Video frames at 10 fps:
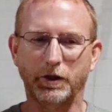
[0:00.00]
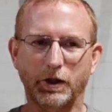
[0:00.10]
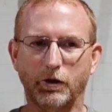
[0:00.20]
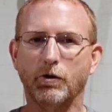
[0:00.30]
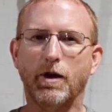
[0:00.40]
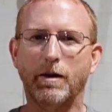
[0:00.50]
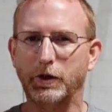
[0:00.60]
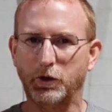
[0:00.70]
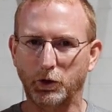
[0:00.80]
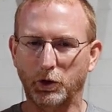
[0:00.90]
to need a
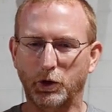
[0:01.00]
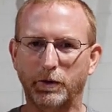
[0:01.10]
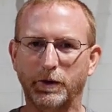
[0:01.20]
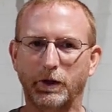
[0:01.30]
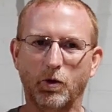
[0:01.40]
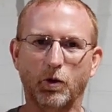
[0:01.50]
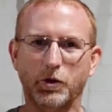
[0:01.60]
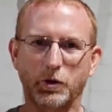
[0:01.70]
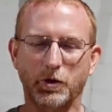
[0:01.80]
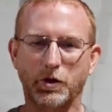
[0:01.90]
grommet tool in
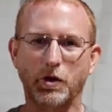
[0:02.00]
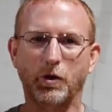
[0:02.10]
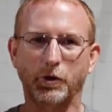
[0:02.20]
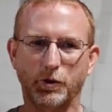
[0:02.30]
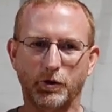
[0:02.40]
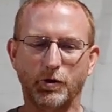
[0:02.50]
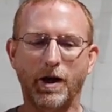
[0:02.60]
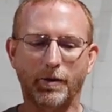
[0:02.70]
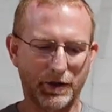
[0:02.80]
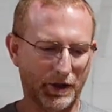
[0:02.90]
order to install those
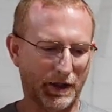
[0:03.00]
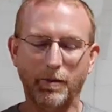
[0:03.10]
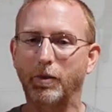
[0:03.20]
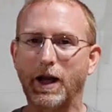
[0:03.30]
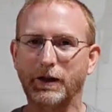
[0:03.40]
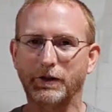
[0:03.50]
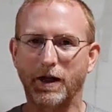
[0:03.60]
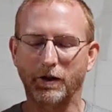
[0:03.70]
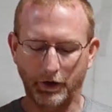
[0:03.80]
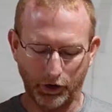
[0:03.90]
grommets in that black
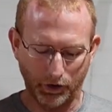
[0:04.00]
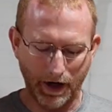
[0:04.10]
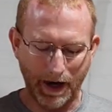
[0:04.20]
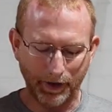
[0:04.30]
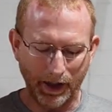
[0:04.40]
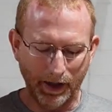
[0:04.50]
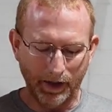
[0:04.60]
nylon strap.